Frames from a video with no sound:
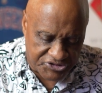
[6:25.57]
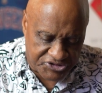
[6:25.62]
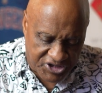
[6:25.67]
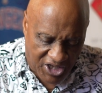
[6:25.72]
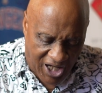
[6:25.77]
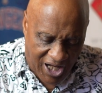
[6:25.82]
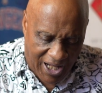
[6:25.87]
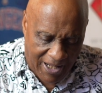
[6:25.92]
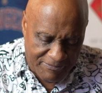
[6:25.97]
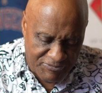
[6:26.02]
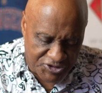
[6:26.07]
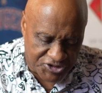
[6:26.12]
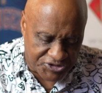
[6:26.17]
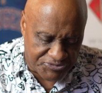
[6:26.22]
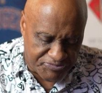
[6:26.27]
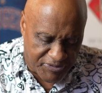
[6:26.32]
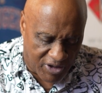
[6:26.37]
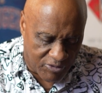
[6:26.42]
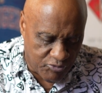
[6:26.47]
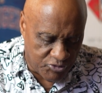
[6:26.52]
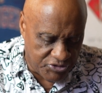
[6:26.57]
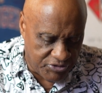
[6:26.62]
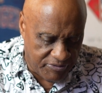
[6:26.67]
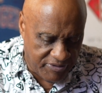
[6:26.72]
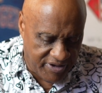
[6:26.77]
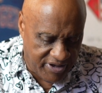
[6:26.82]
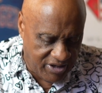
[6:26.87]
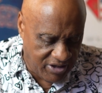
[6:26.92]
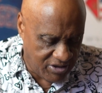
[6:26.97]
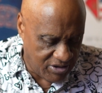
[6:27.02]
time you spent with
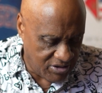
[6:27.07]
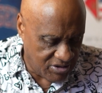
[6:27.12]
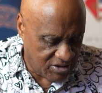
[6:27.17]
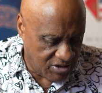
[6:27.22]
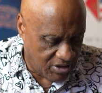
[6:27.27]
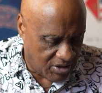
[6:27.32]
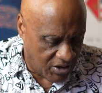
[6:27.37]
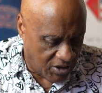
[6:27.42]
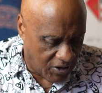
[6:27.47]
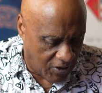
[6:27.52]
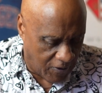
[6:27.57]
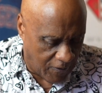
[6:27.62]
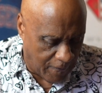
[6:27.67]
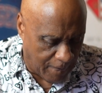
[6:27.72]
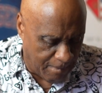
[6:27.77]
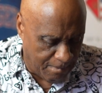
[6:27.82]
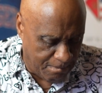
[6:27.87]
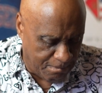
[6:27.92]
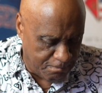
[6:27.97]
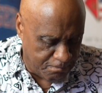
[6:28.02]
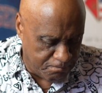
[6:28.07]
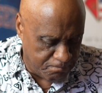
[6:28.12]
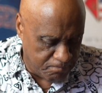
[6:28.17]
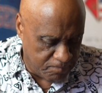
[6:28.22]
me. Um,